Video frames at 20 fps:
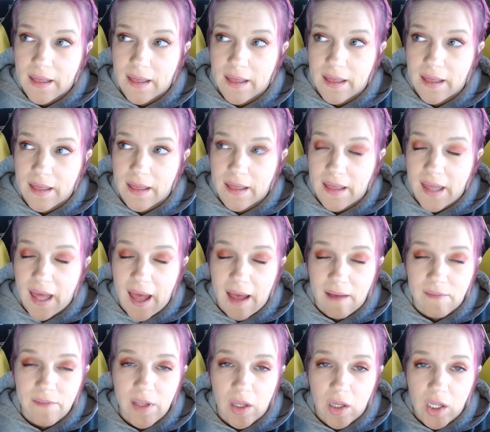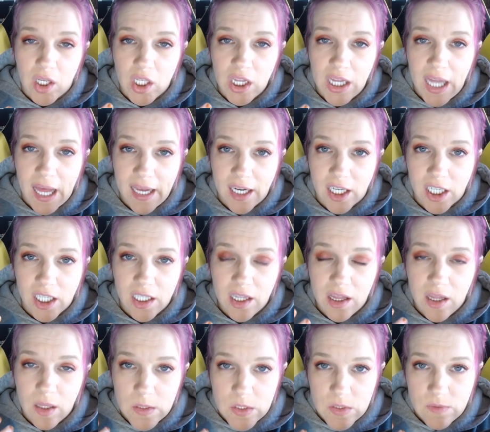the alveolar layer,
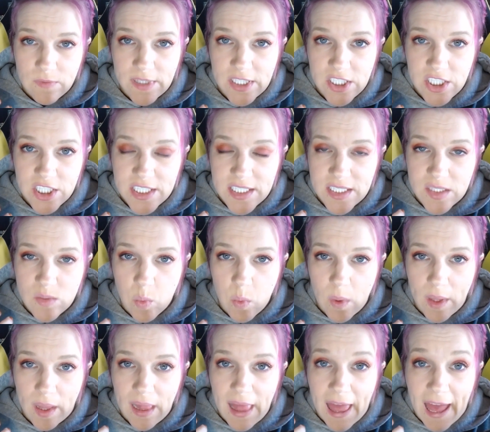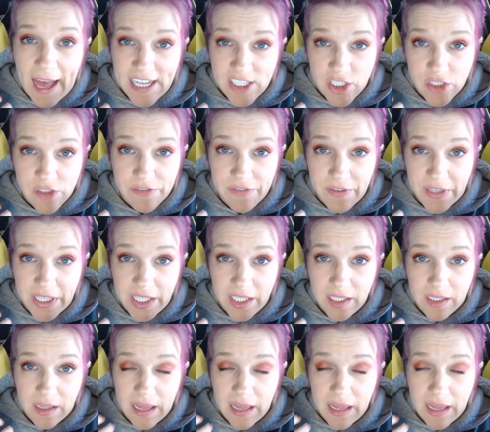those ridges will atrophy.